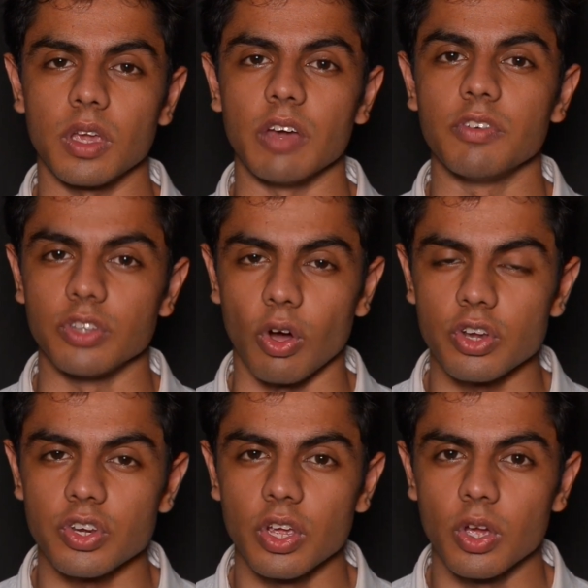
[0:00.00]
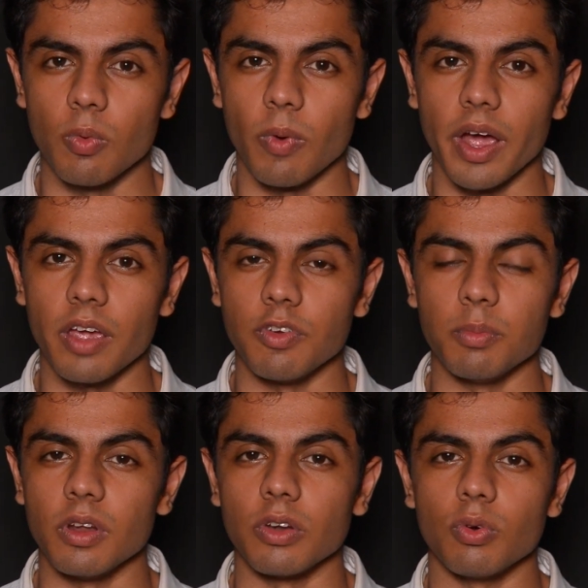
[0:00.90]
Ever thought why
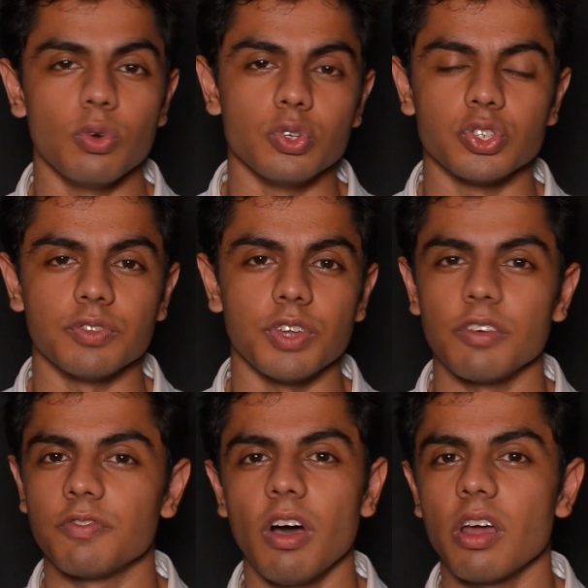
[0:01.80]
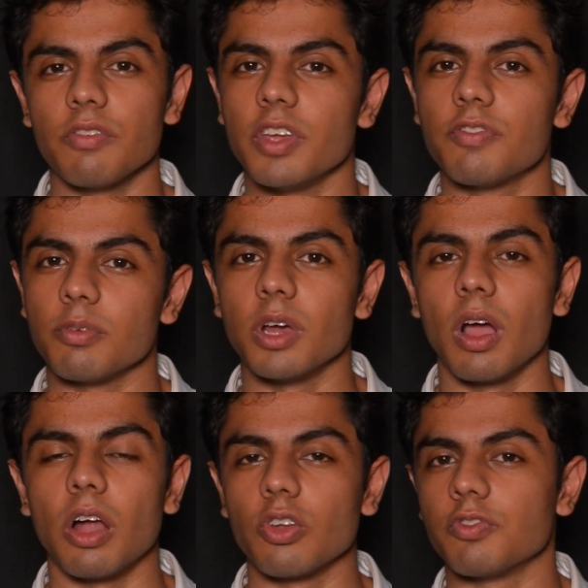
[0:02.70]
women are told to stay far away from the
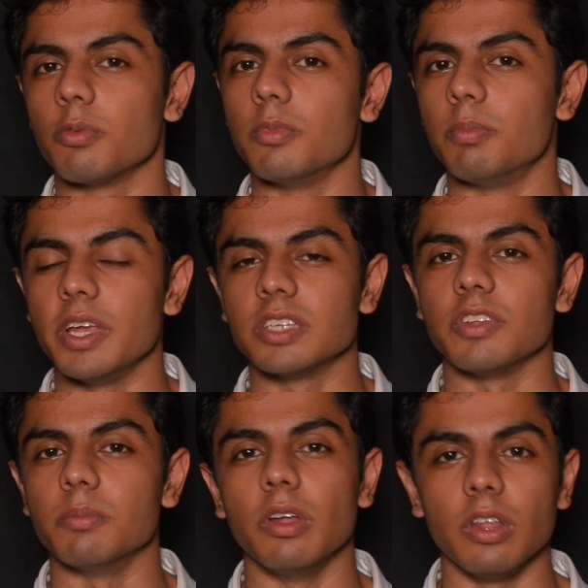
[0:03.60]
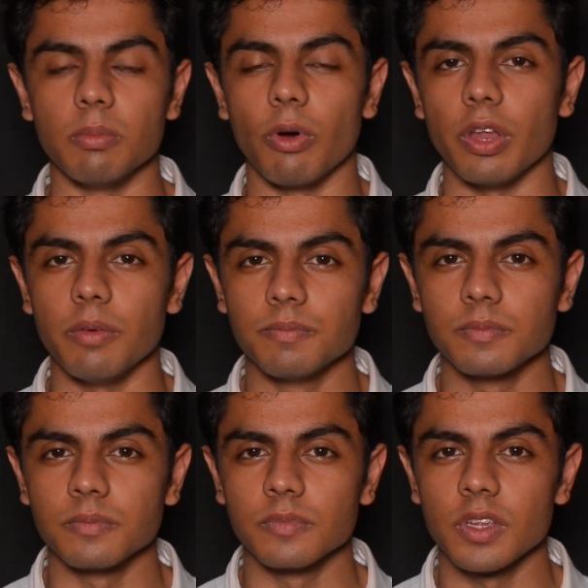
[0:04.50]
ghat or from the place where they're burning the body?
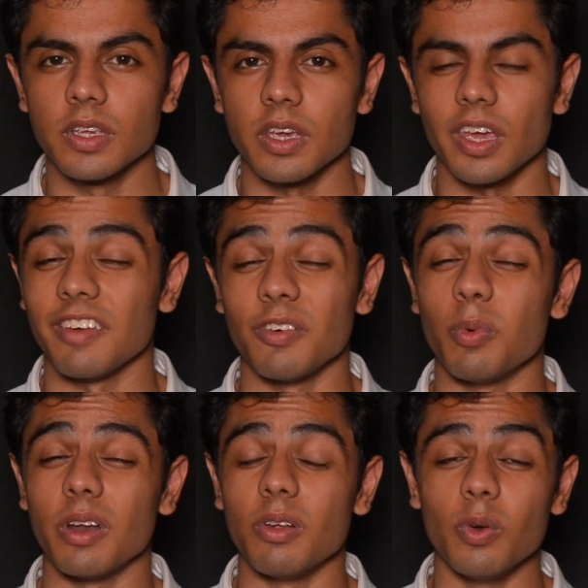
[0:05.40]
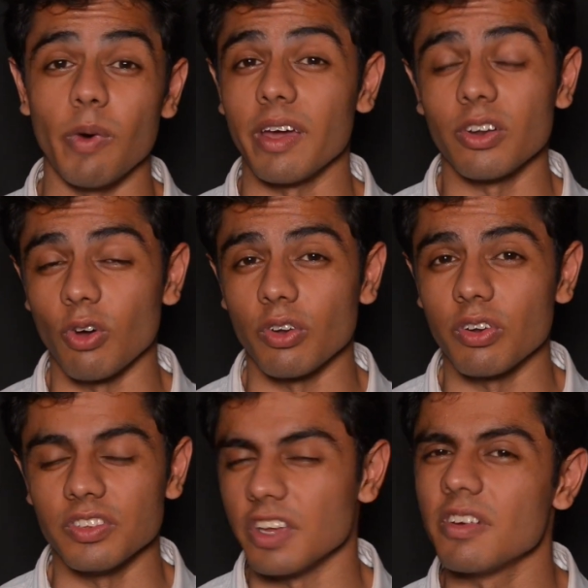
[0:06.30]
Ever wondered why a
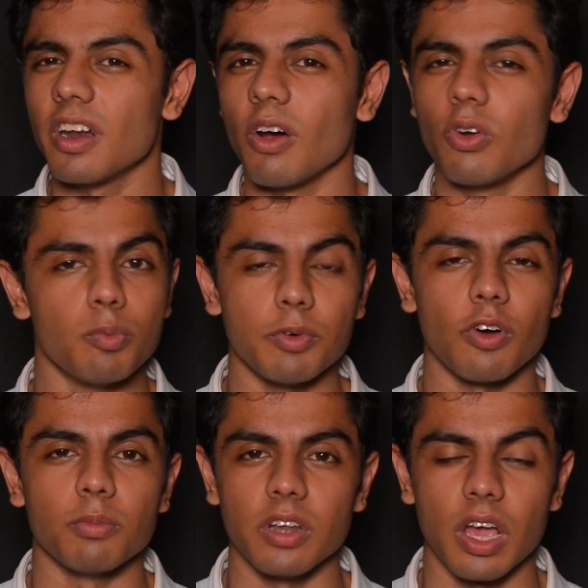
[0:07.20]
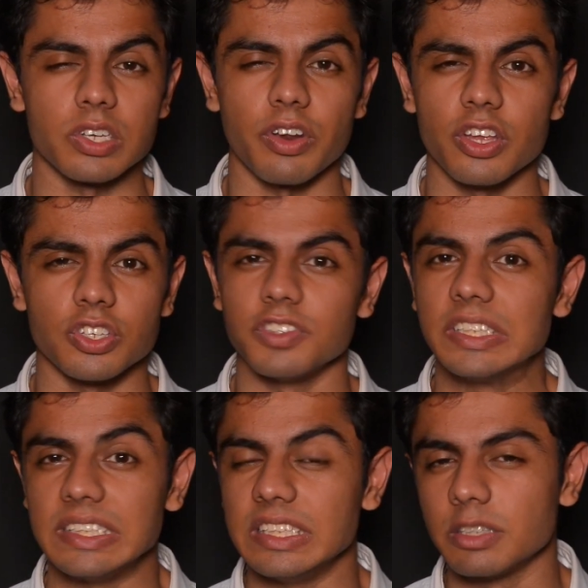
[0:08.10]
daughter is never allowed to perform the last rites of the
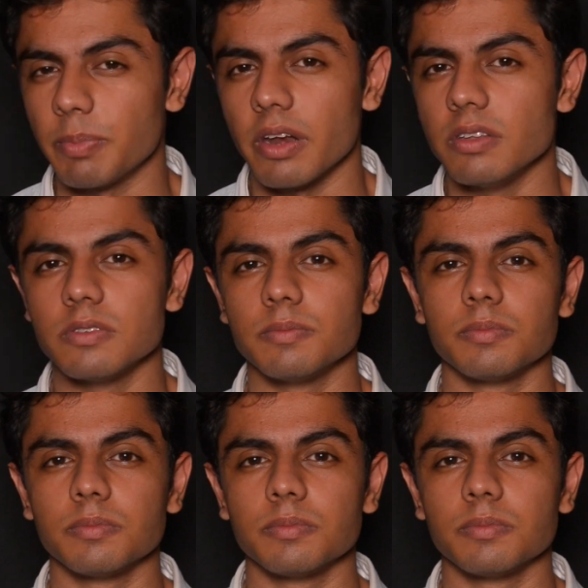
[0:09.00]
deceased parent?